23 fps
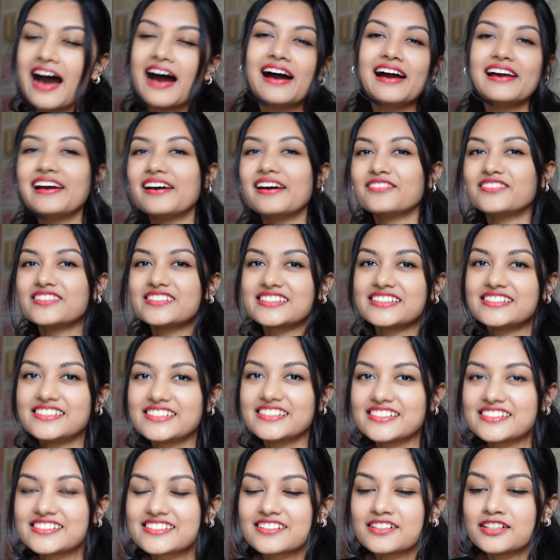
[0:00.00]
I have this
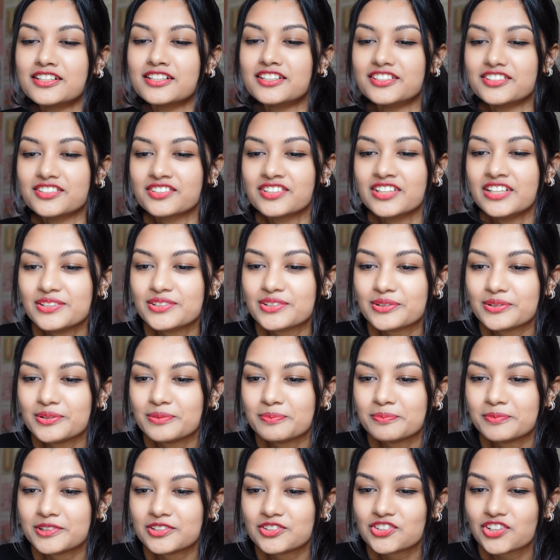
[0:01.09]
intense urge to
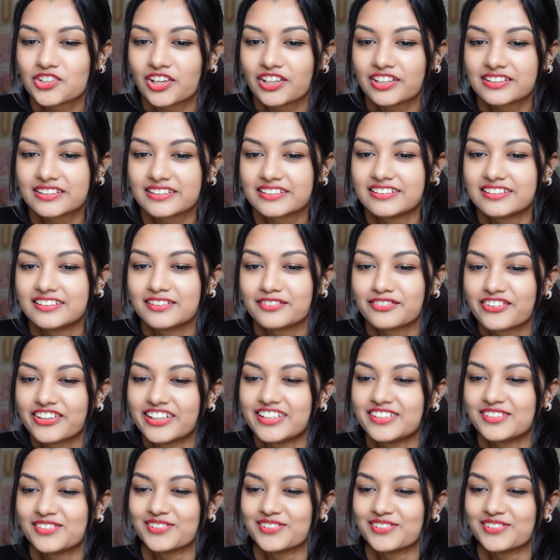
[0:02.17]
put Jonathan in the friend